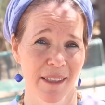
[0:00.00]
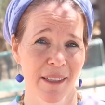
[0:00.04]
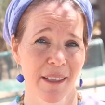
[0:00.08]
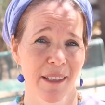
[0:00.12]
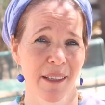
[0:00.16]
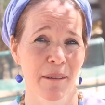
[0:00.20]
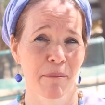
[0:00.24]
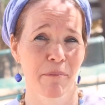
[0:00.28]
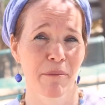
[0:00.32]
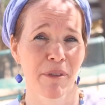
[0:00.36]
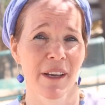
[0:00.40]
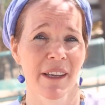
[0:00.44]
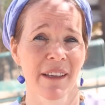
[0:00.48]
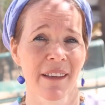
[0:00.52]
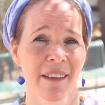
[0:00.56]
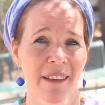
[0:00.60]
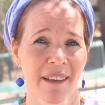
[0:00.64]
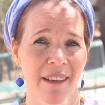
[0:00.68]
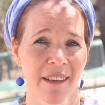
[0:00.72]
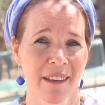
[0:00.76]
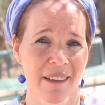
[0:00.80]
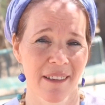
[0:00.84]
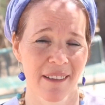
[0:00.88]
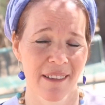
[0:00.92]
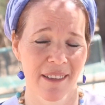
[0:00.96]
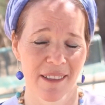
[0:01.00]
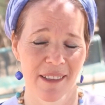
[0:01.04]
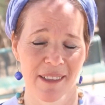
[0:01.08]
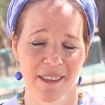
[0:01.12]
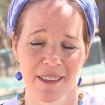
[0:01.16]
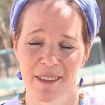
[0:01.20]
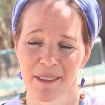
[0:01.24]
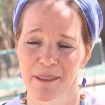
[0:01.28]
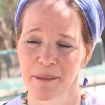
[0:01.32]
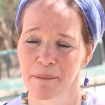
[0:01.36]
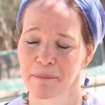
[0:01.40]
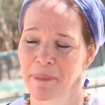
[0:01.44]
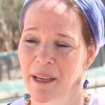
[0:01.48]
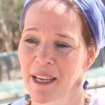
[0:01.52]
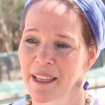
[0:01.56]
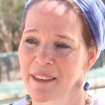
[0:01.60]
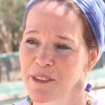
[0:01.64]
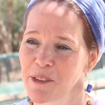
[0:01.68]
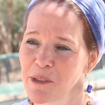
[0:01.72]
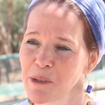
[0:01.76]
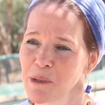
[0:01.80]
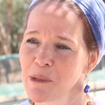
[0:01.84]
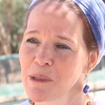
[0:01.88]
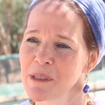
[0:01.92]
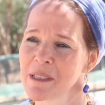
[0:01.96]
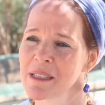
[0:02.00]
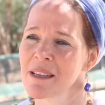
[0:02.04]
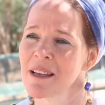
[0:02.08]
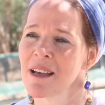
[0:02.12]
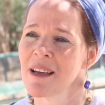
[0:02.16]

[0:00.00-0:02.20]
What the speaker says: in breaking bad news.